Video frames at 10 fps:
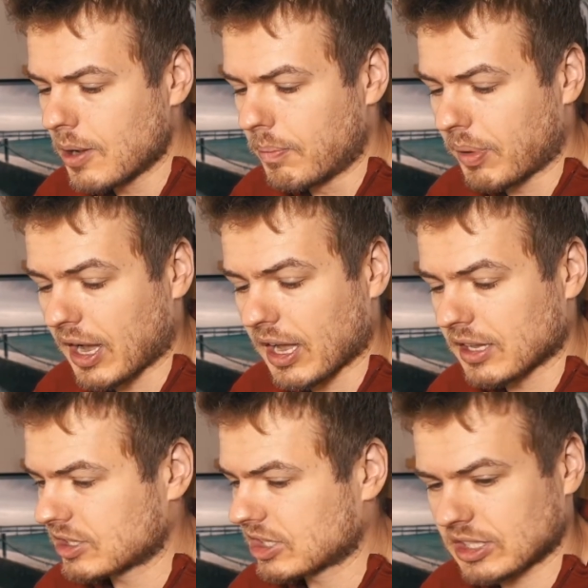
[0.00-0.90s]

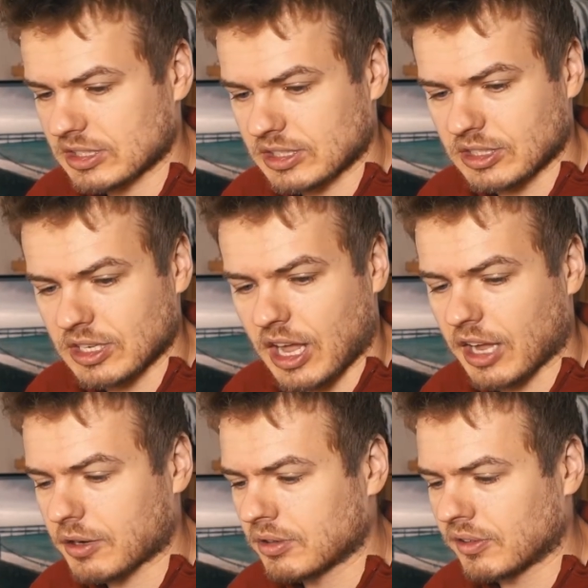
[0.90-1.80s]
But yeah,
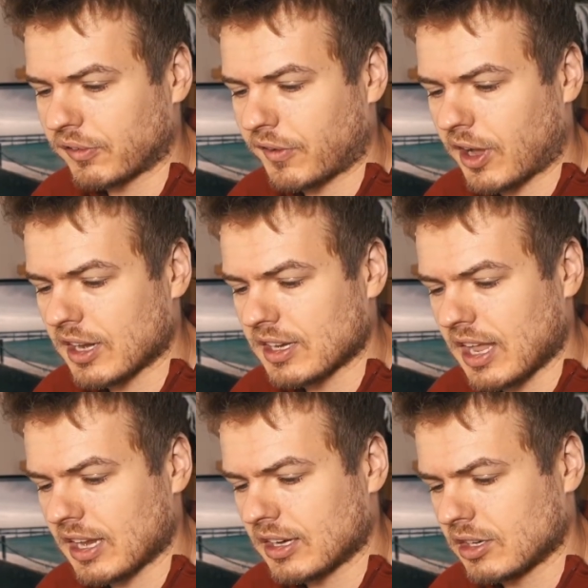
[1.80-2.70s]
I couldn't find
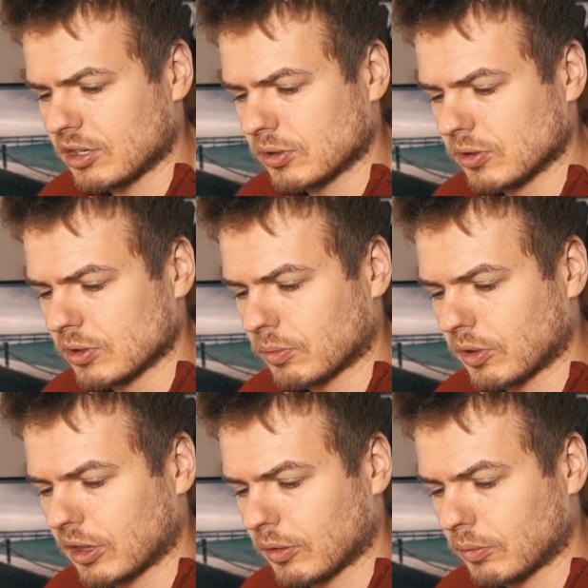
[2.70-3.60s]
any issues
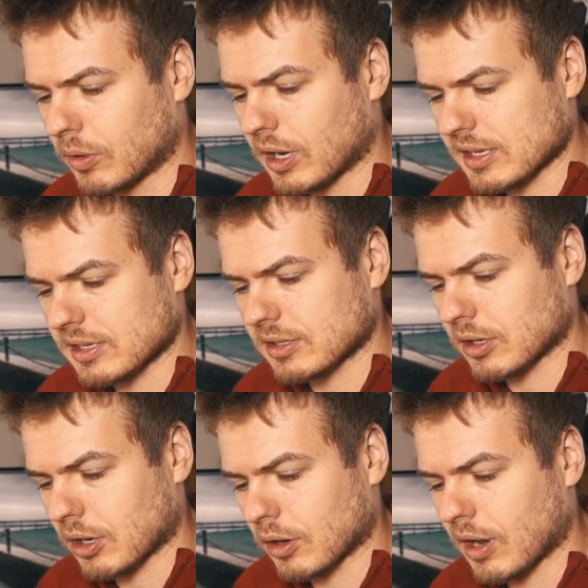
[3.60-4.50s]
with it
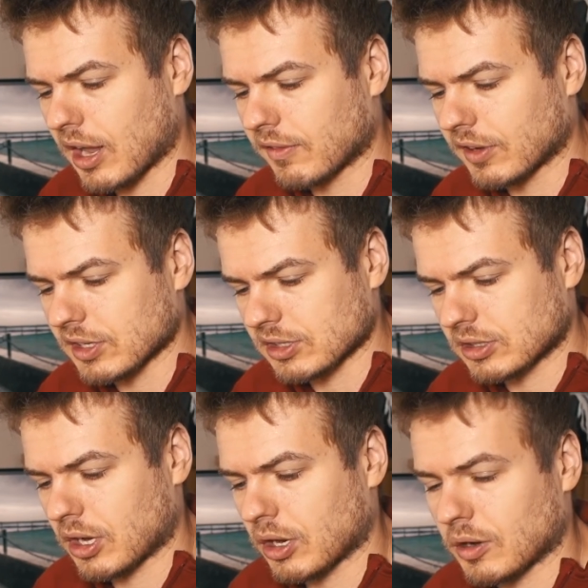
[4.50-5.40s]
whatsoever.
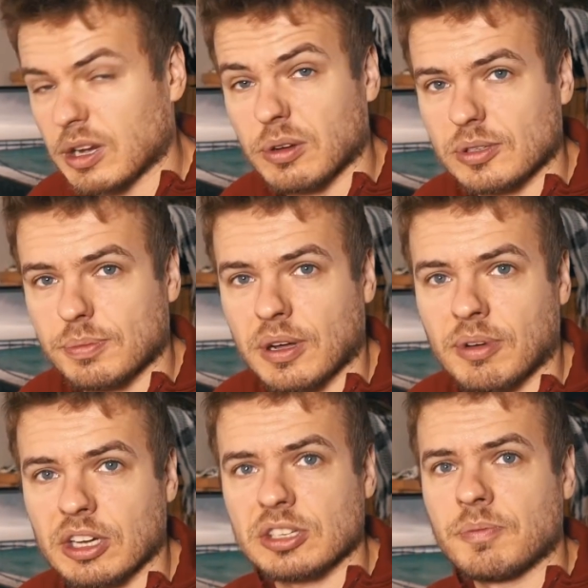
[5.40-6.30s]
So it was pretty
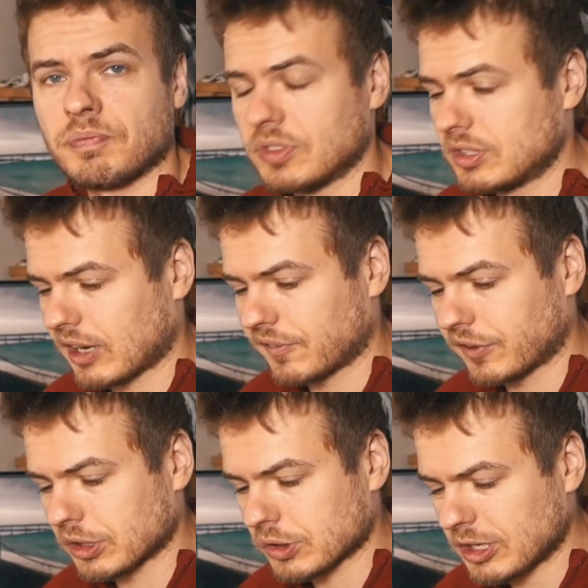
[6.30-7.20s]
much done for
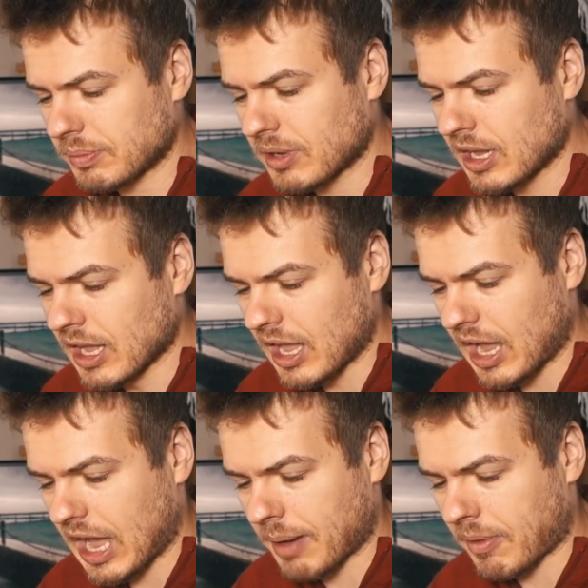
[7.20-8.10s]
the trip.
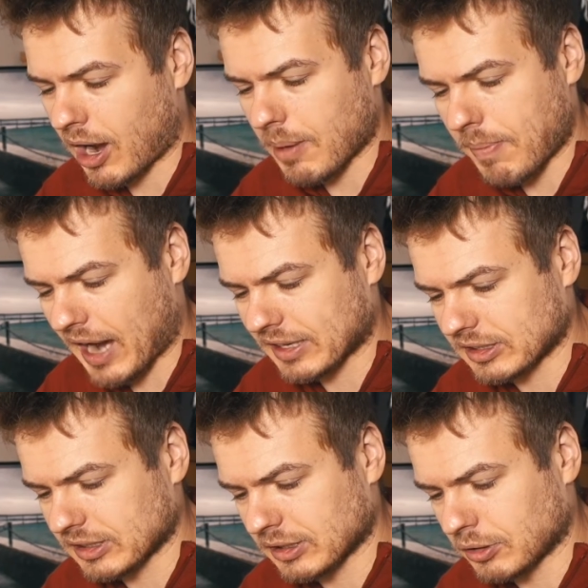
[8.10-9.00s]
I packed
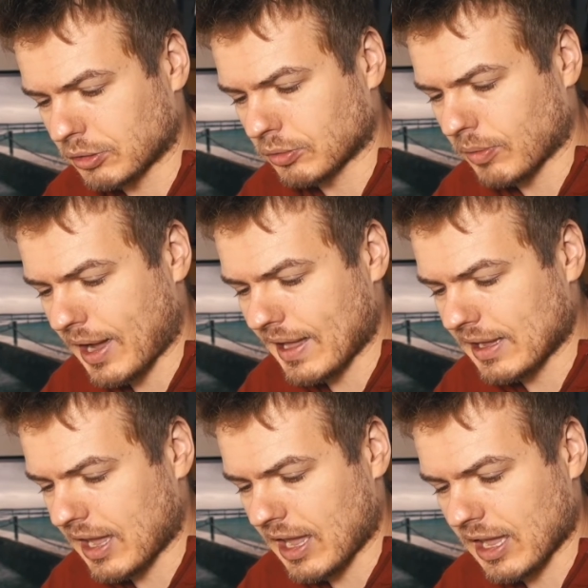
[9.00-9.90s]
it all
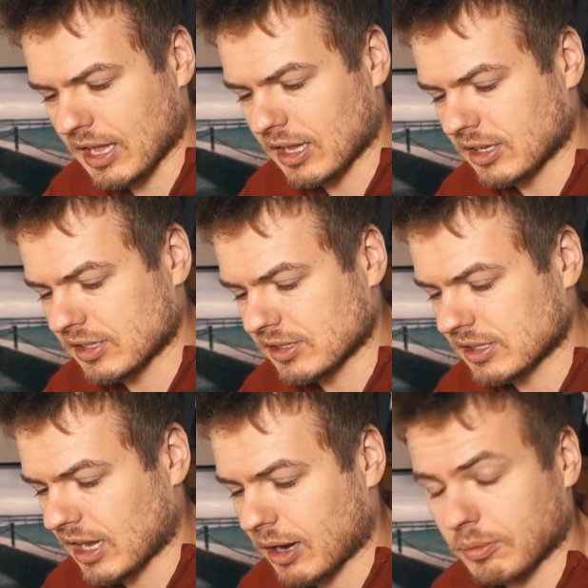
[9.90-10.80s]
away, and
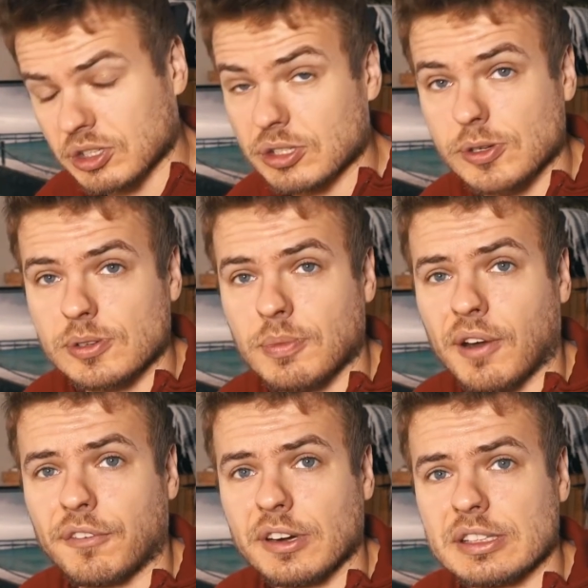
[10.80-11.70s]
we just used my
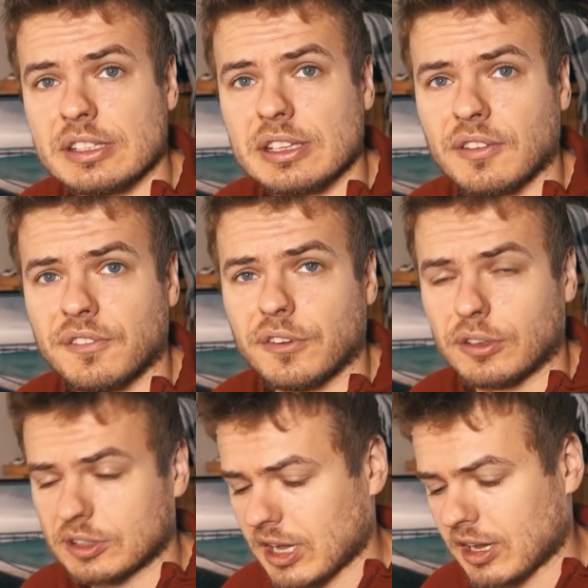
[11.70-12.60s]
friend's
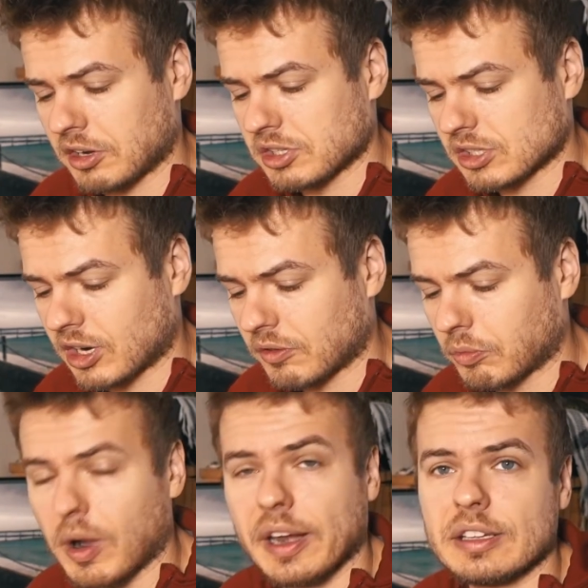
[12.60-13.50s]
filter, and I just kind
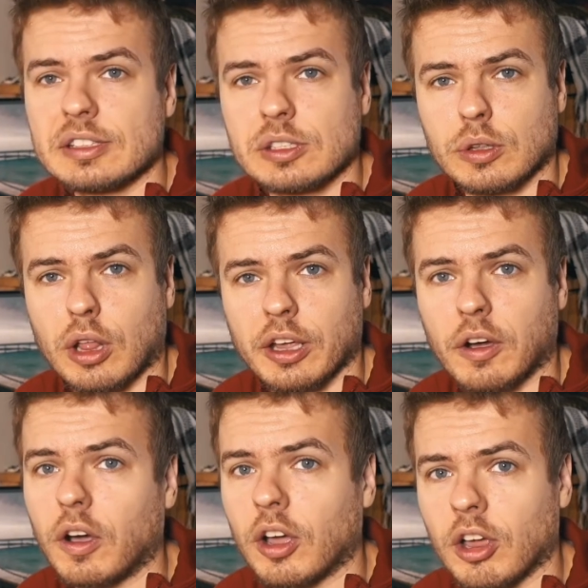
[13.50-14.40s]
of waited till I
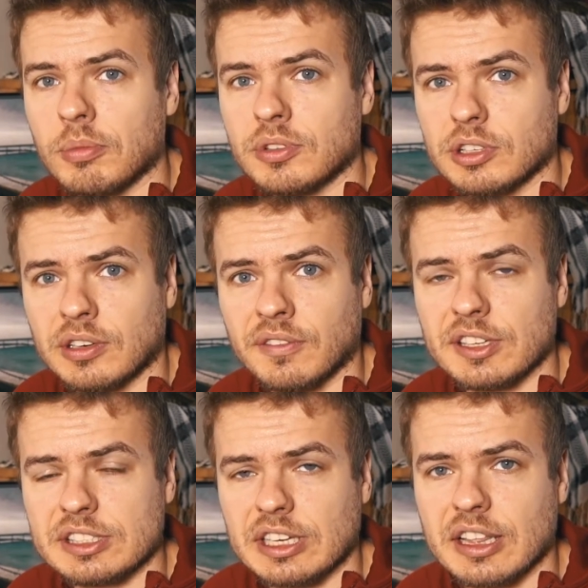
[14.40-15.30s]
got home to
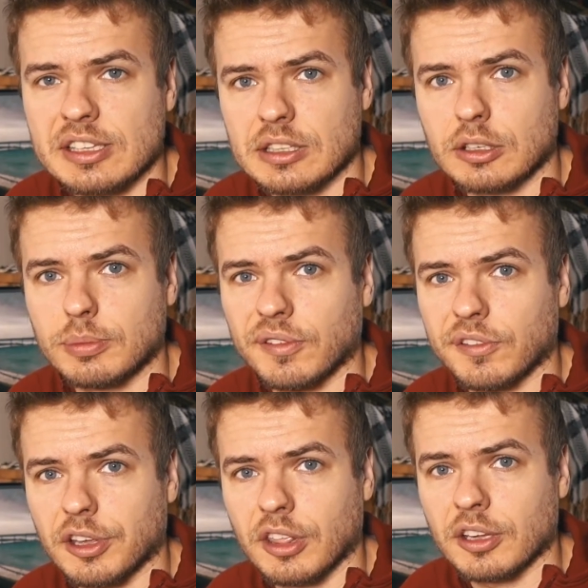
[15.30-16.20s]
investigate this a little bit
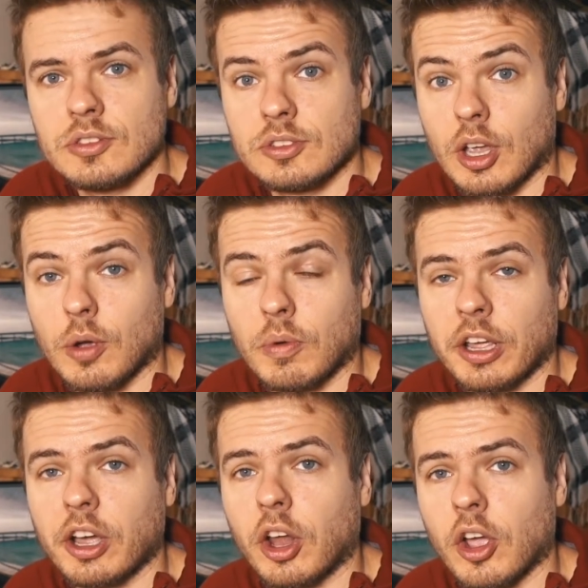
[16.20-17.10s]
further. So when
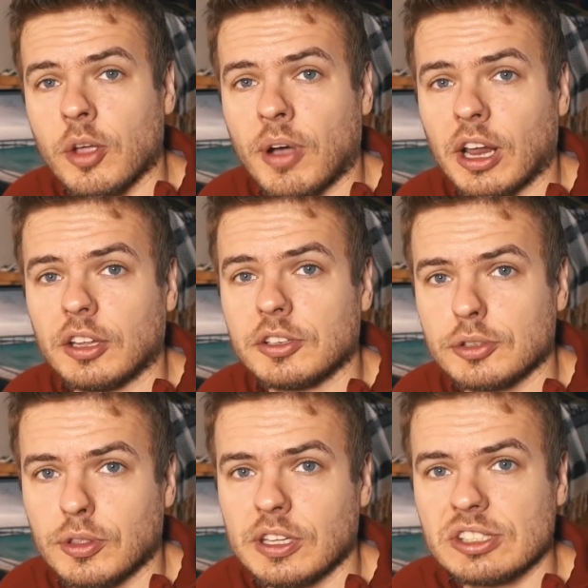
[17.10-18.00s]
I got home, I learned
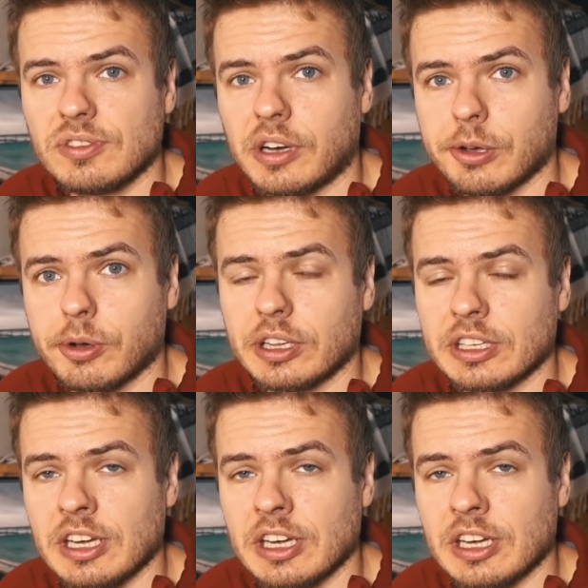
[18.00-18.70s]
two things very quickly.